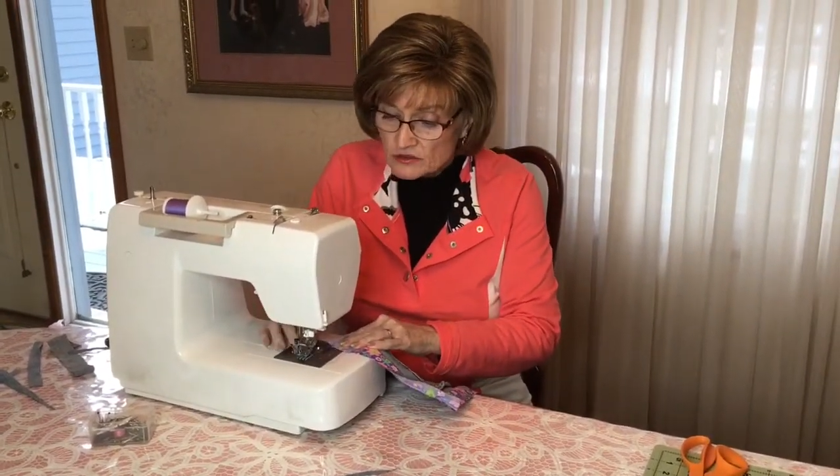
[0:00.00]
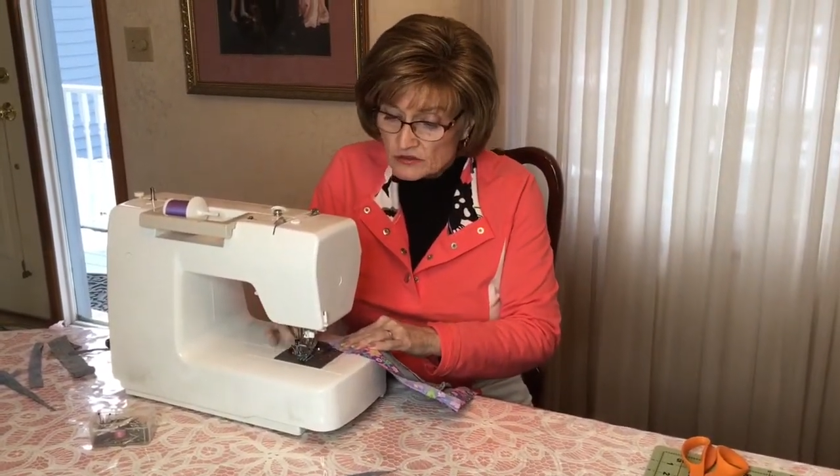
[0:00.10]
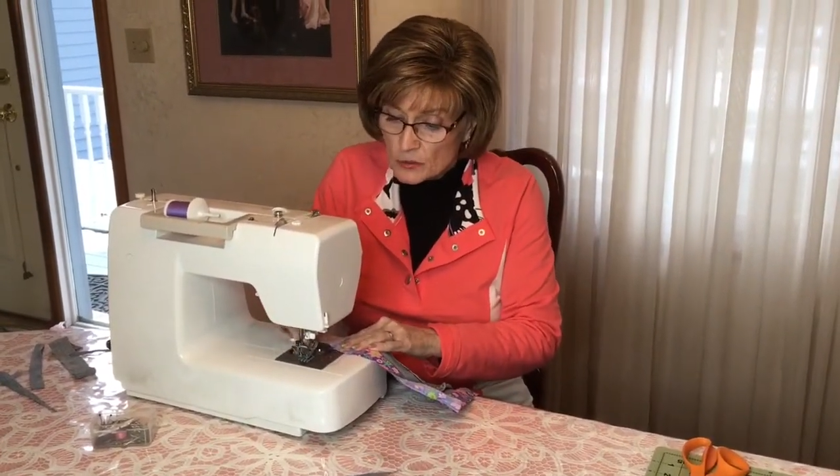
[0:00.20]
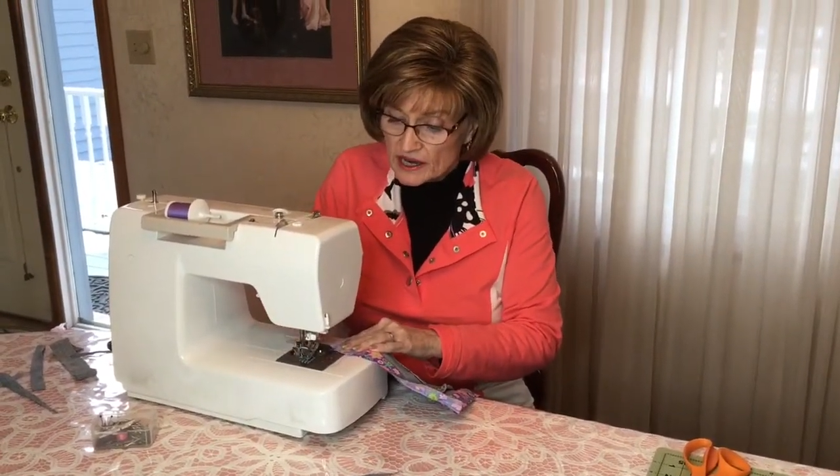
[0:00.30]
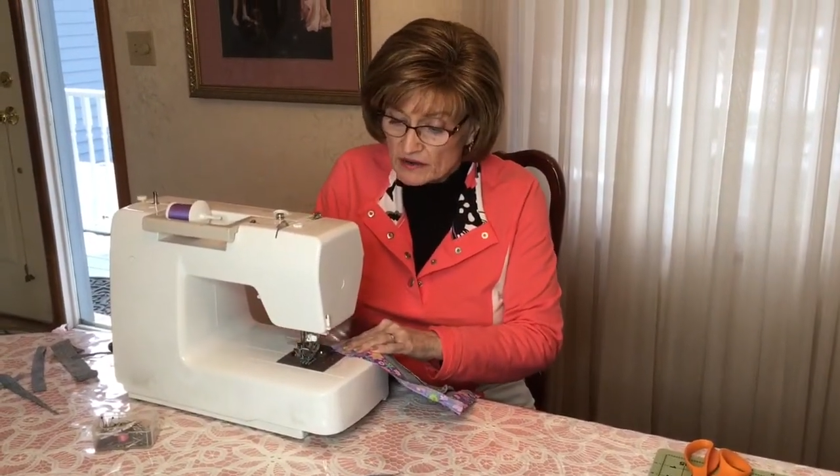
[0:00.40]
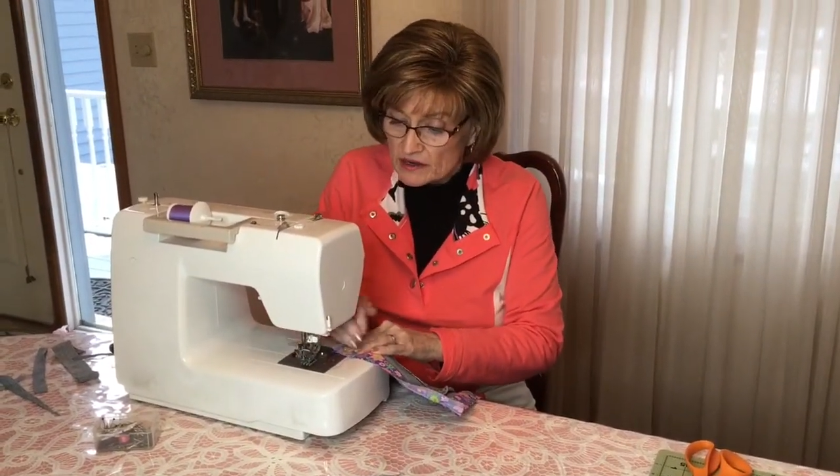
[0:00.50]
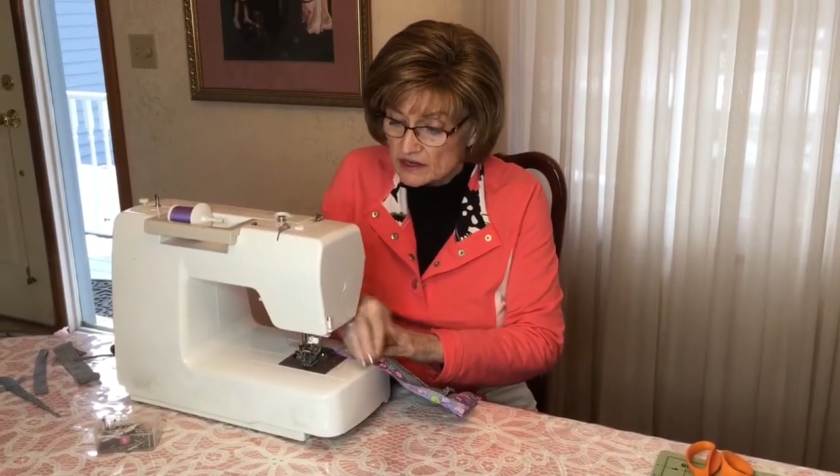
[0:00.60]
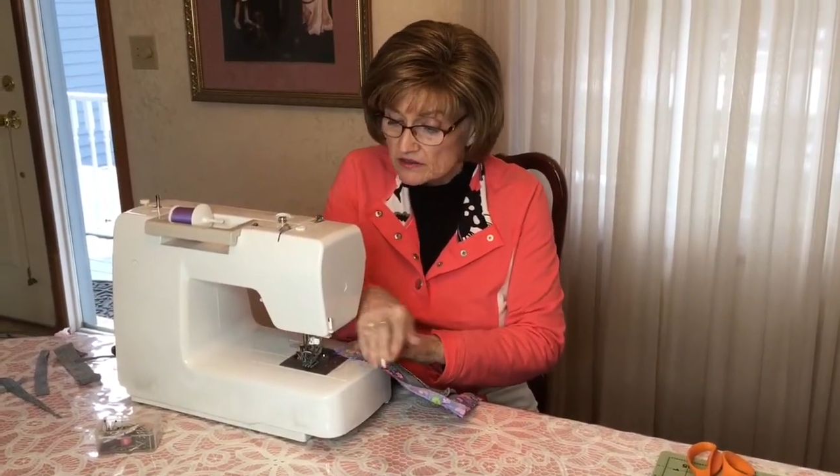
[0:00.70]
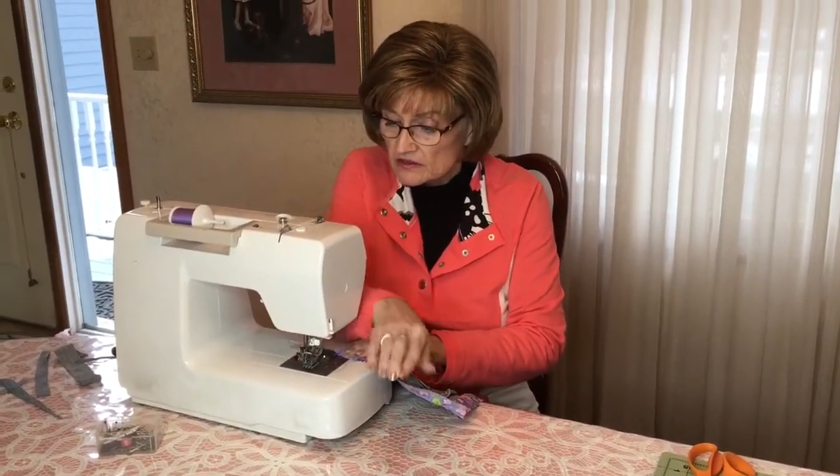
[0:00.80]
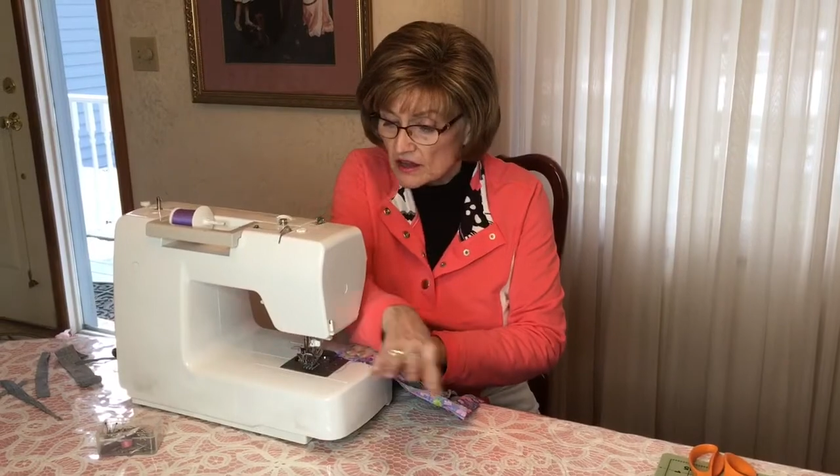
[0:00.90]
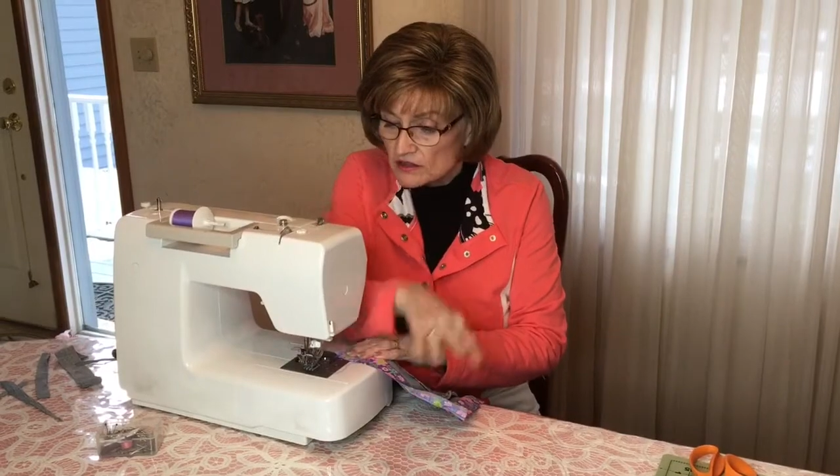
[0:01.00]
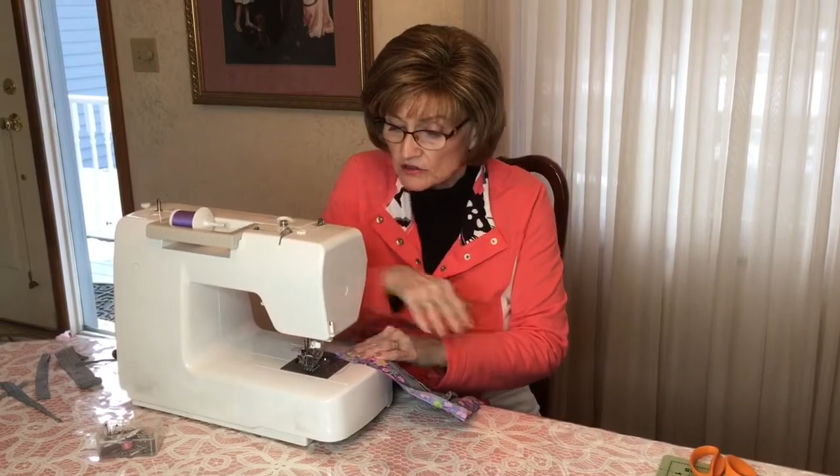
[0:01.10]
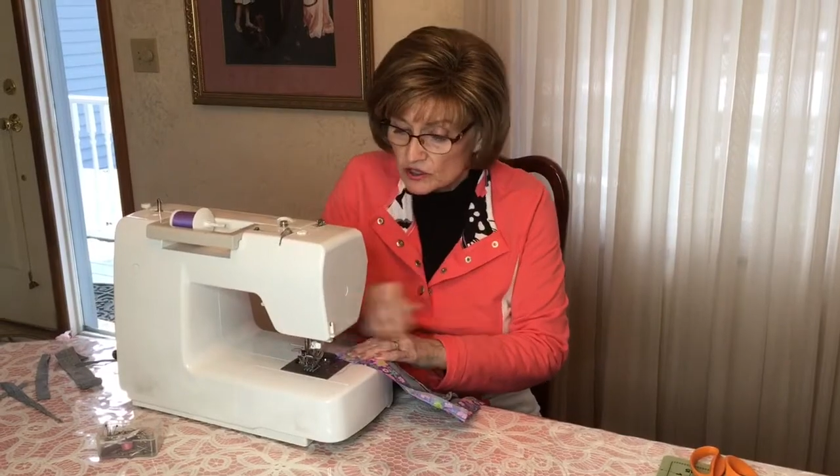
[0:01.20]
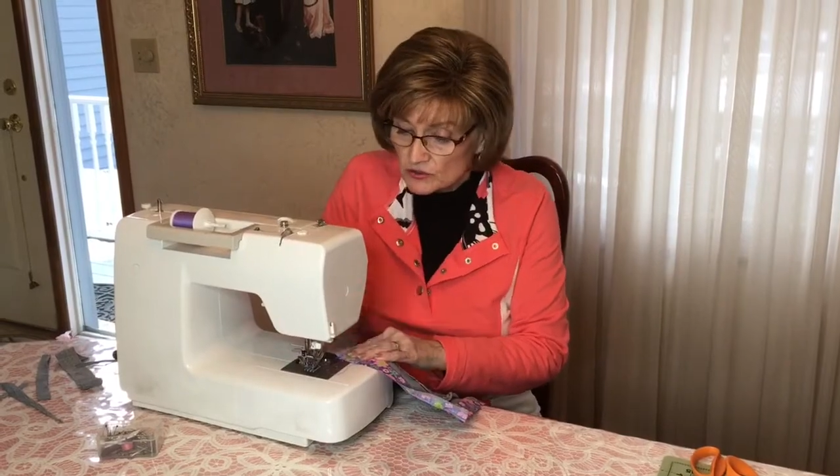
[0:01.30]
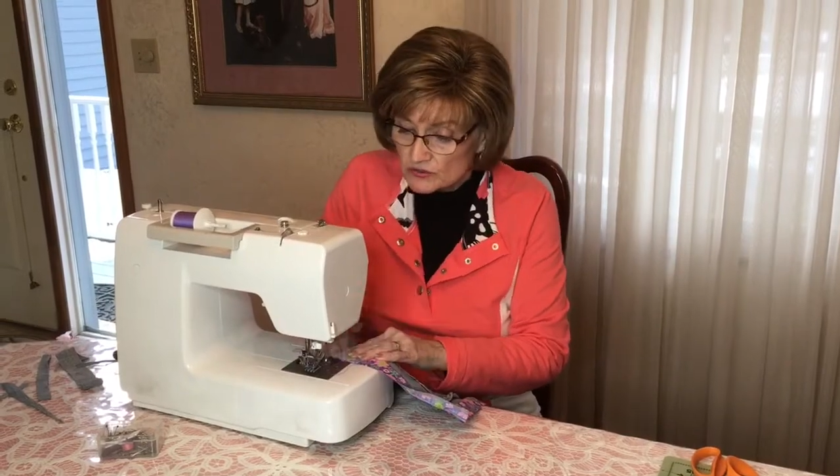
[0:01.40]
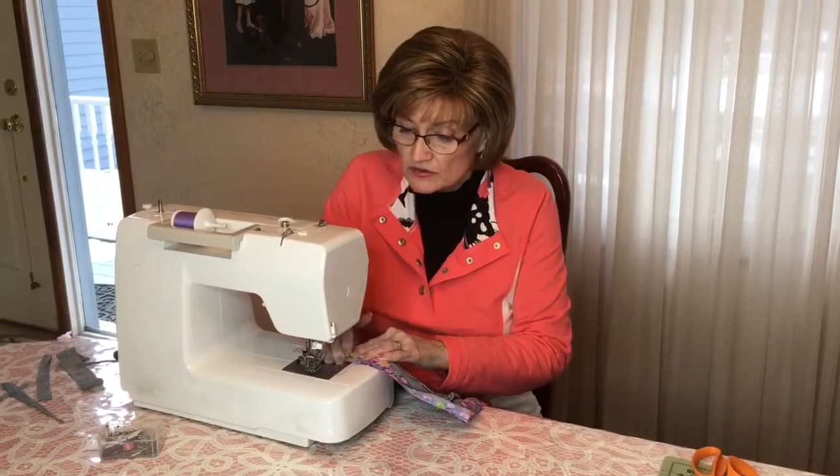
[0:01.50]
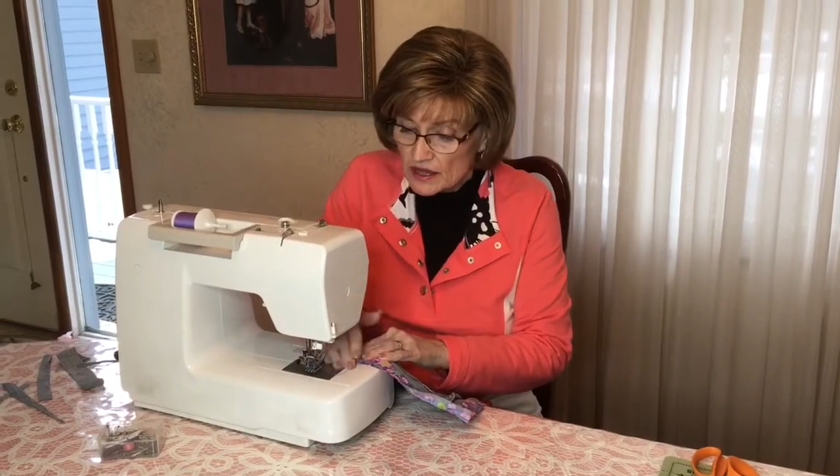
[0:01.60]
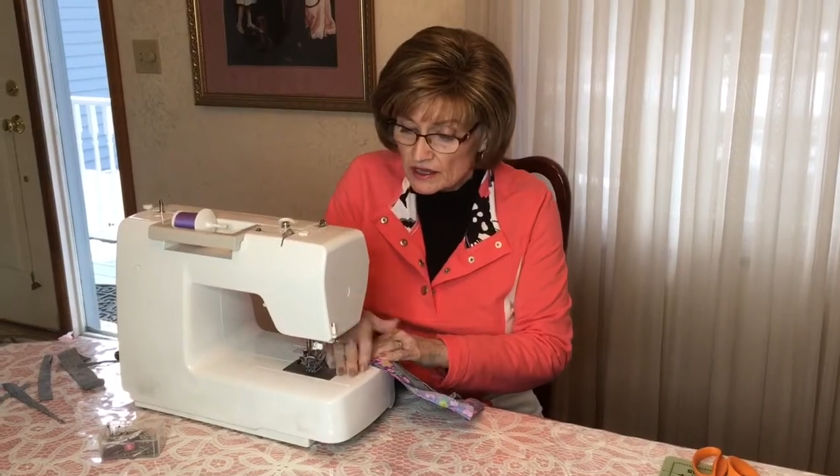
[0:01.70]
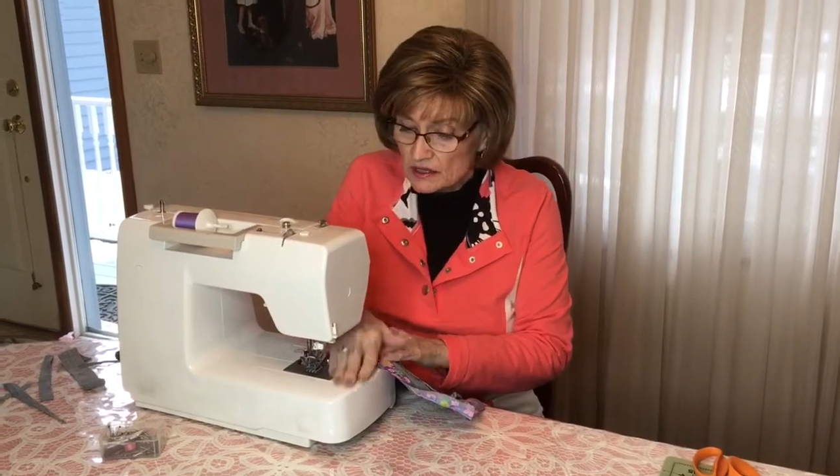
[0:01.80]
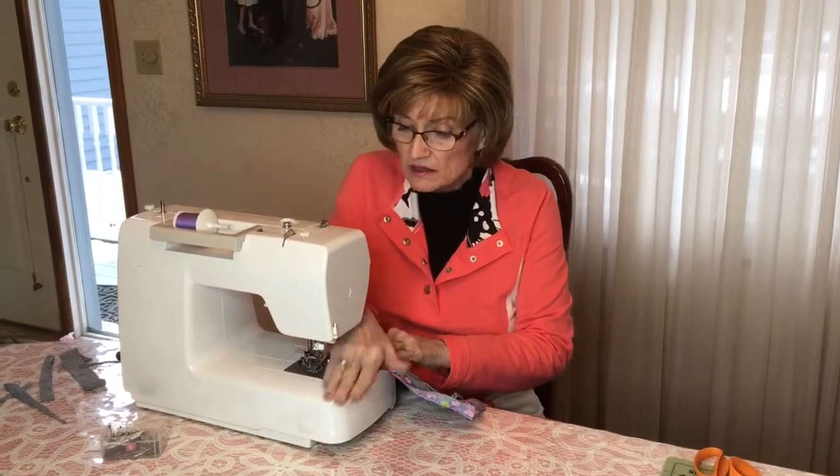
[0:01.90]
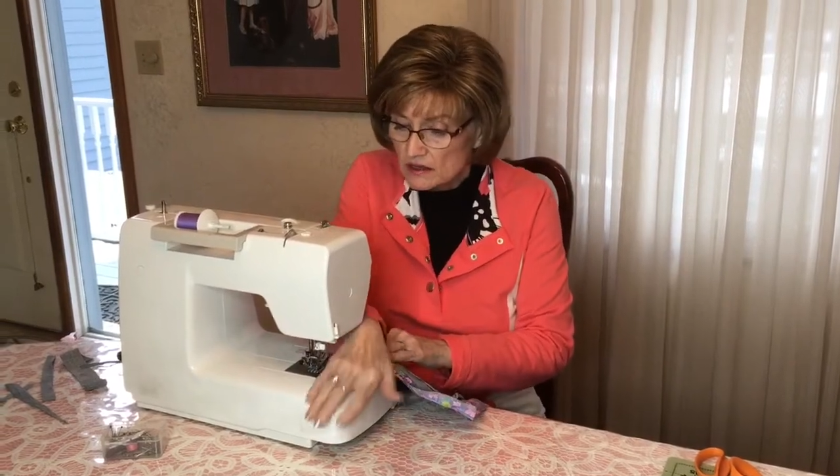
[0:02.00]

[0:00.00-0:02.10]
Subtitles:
square is that you're using.